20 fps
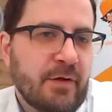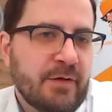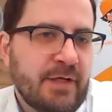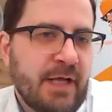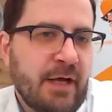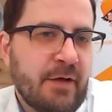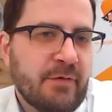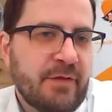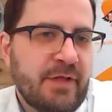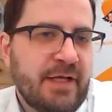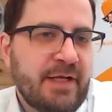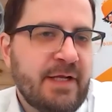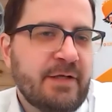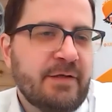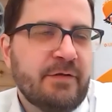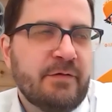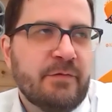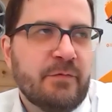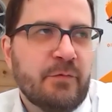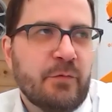Now, they
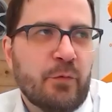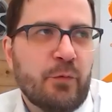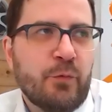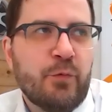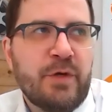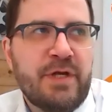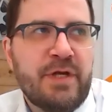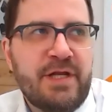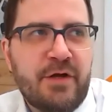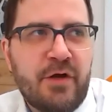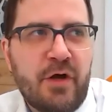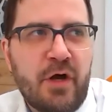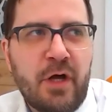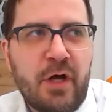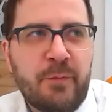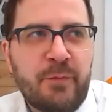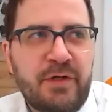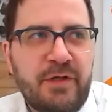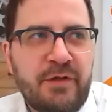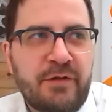didn't
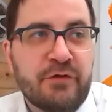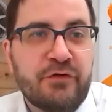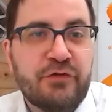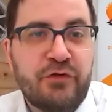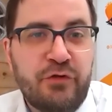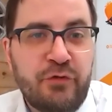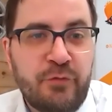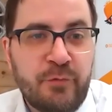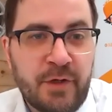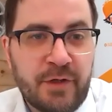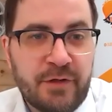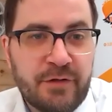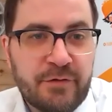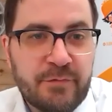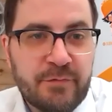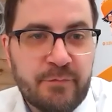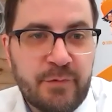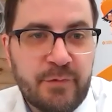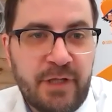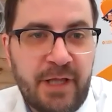recopy the 2-month
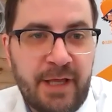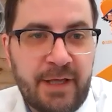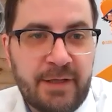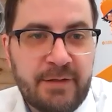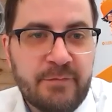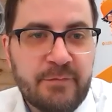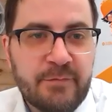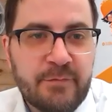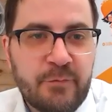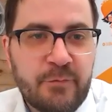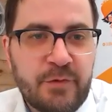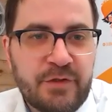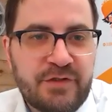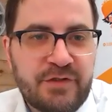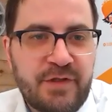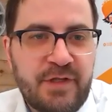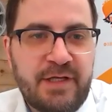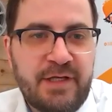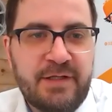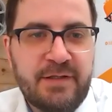plan,
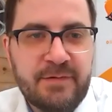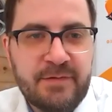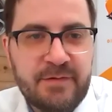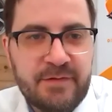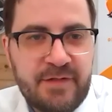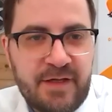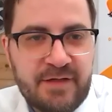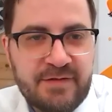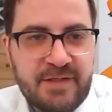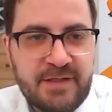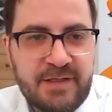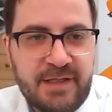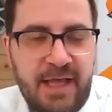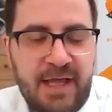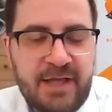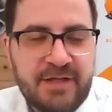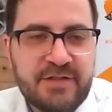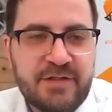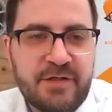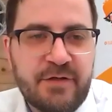which they tested
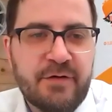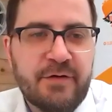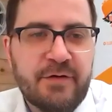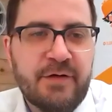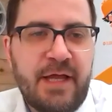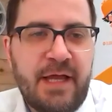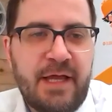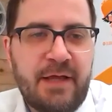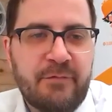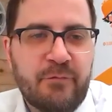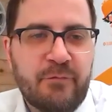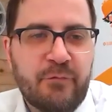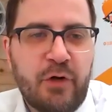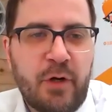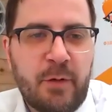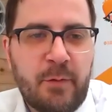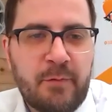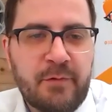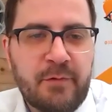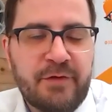last year, and
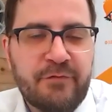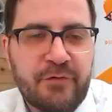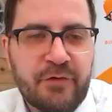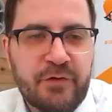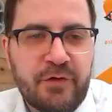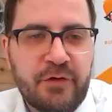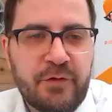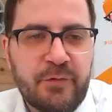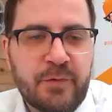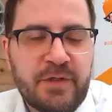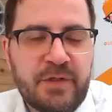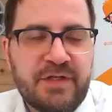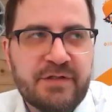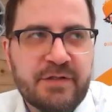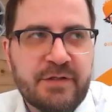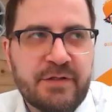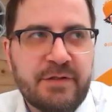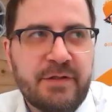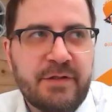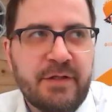probably for good
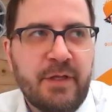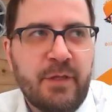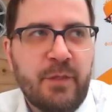reason.